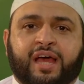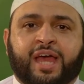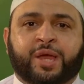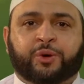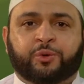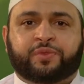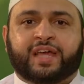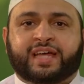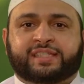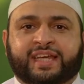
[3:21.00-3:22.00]
I hope
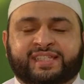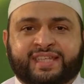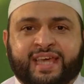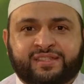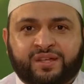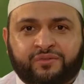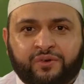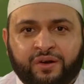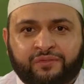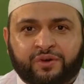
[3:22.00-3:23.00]
that it's easier
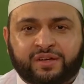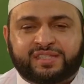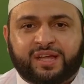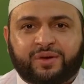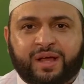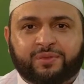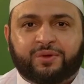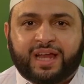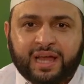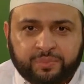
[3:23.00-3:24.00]
for, for us now,
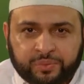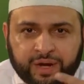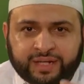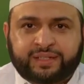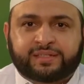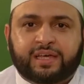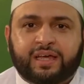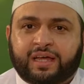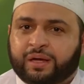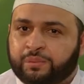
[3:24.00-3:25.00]
alhamdulillah. Practice,
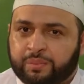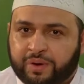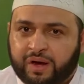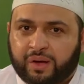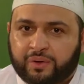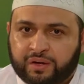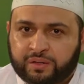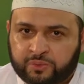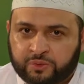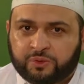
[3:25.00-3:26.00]
remember
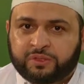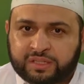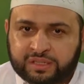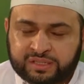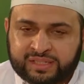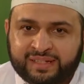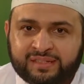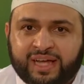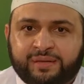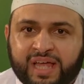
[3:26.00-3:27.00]
our rule, ten
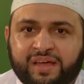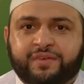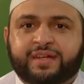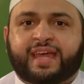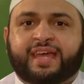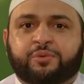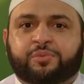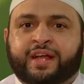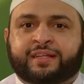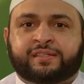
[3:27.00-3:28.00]
times every day you
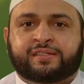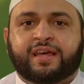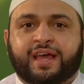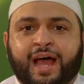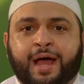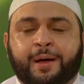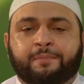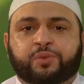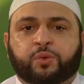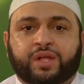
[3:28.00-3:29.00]
practice
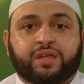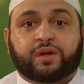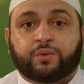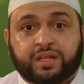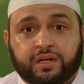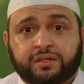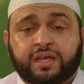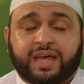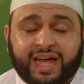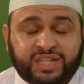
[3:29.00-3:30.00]
Um, whatever we learn,
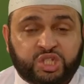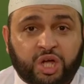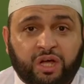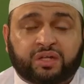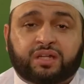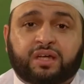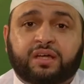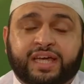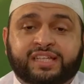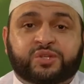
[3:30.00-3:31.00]
inshallah,
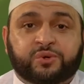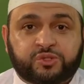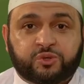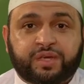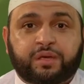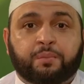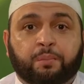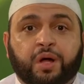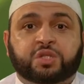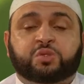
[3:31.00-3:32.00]
is going to be
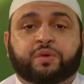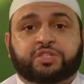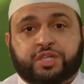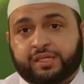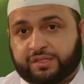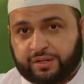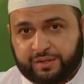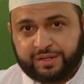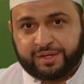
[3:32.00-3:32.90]
much, much easier.